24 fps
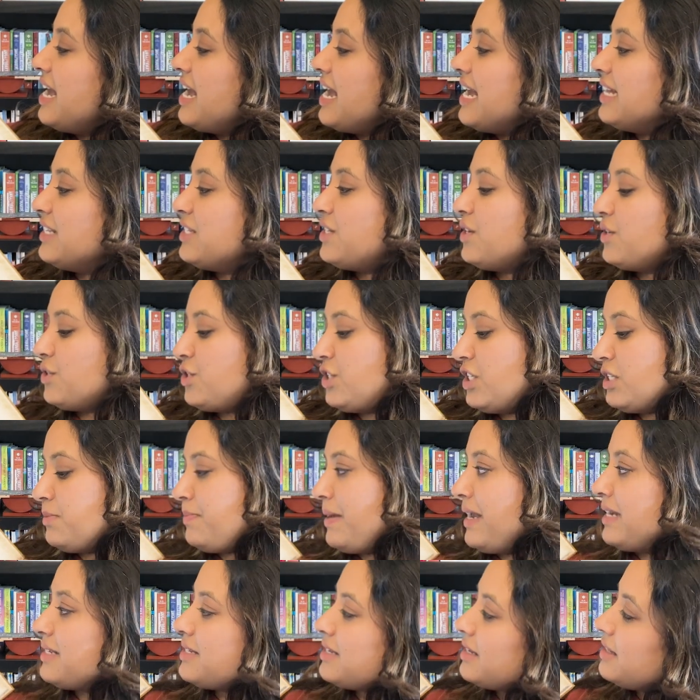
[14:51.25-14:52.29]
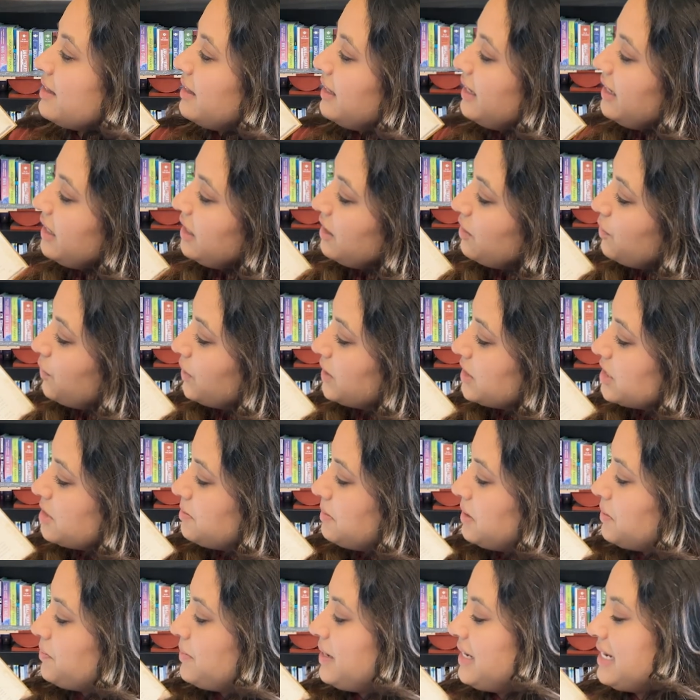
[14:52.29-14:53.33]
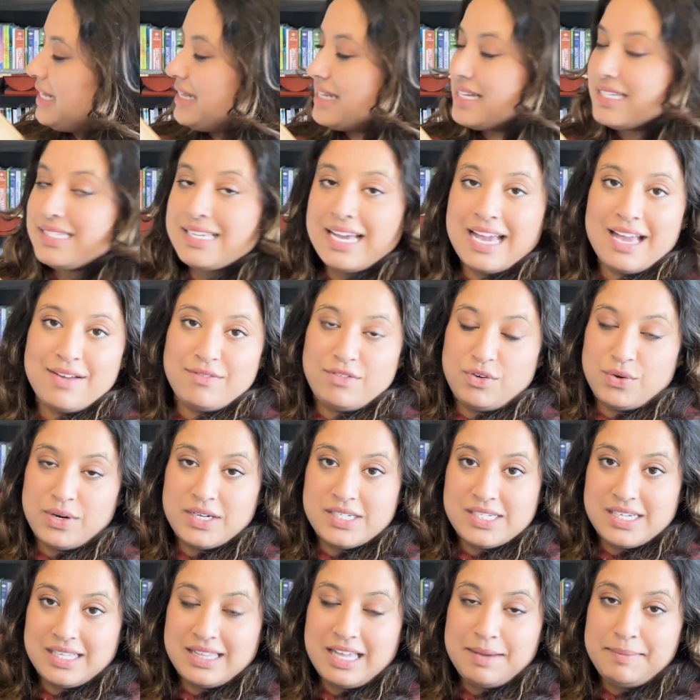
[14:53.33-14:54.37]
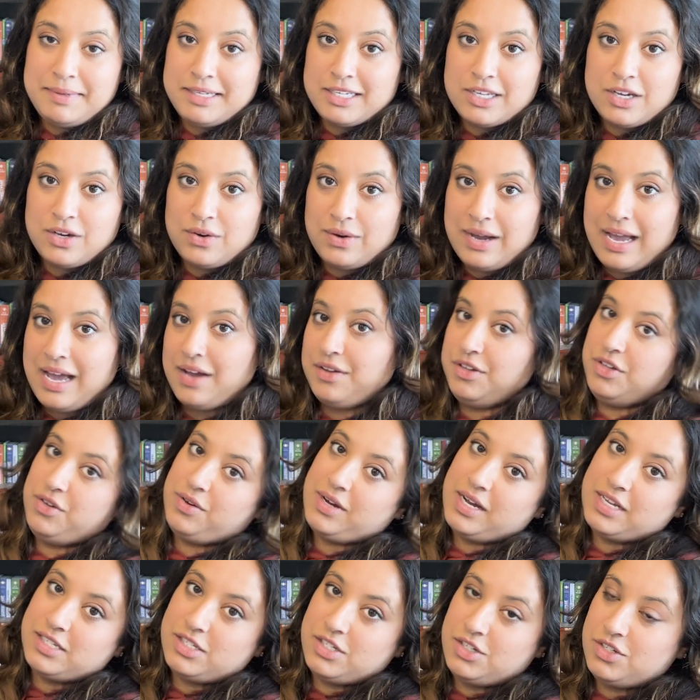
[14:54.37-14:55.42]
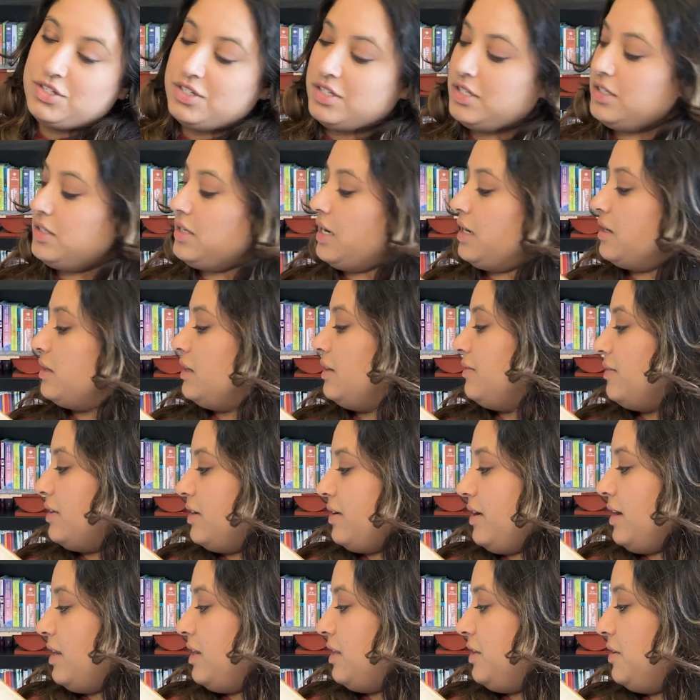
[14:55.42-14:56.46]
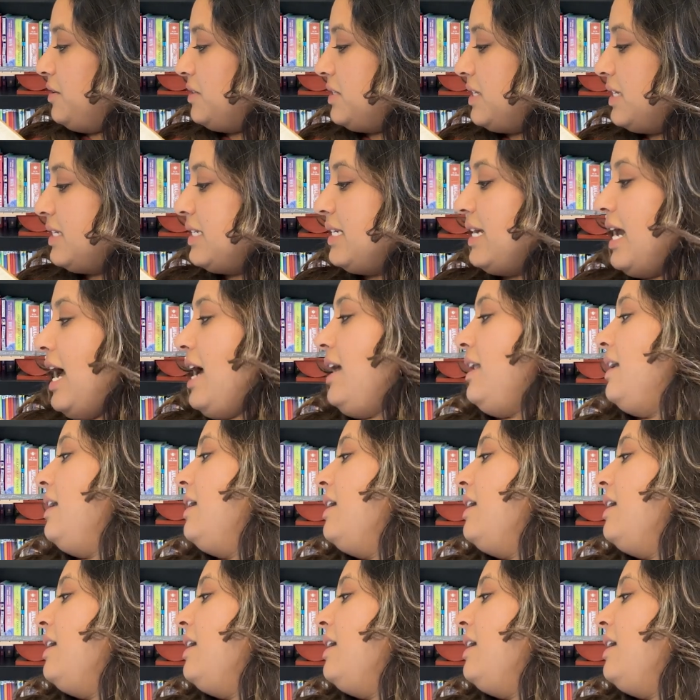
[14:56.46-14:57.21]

And so she's basically going to be reading this. I have no idea. Let me know how you guys use this. I don't even know how to use this yet.